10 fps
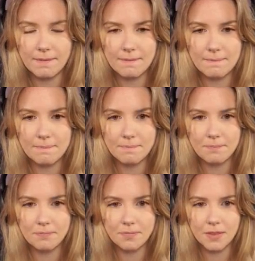
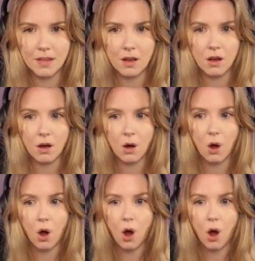Nothing is said.